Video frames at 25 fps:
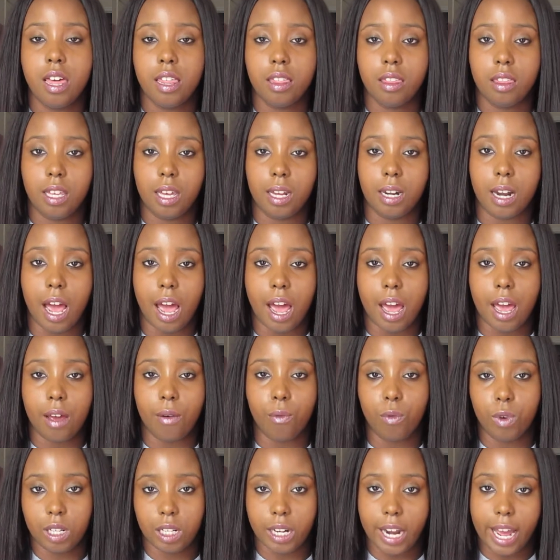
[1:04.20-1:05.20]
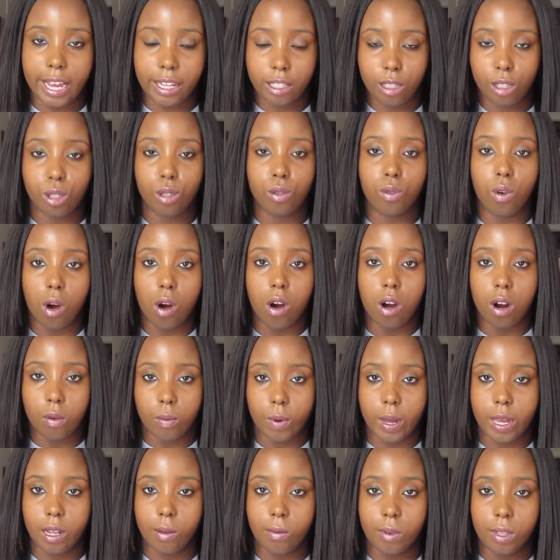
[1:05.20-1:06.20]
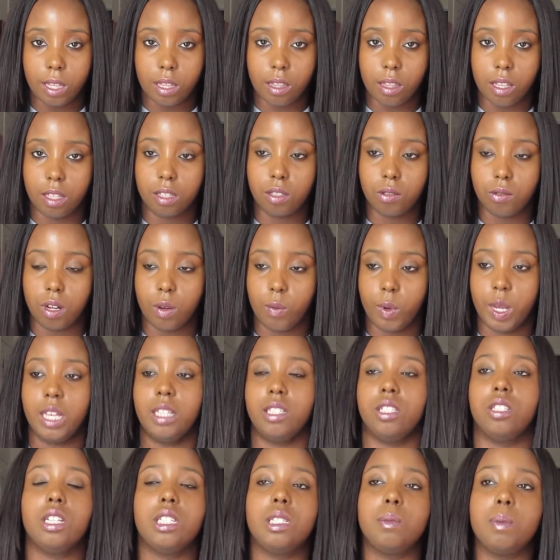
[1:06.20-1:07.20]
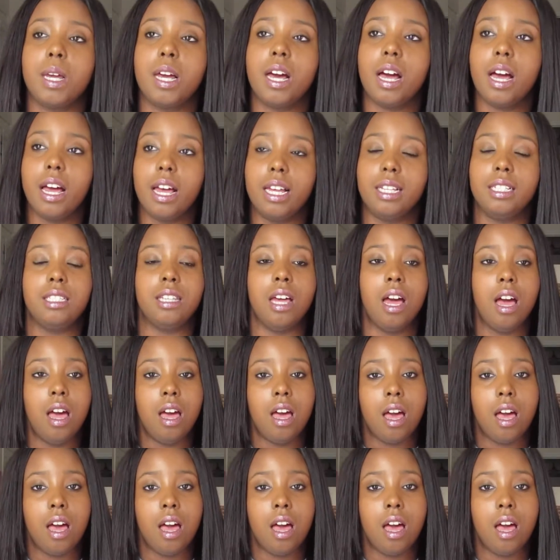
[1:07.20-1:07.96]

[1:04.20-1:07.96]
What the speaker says: than I would like to already within these 3 weeks, just because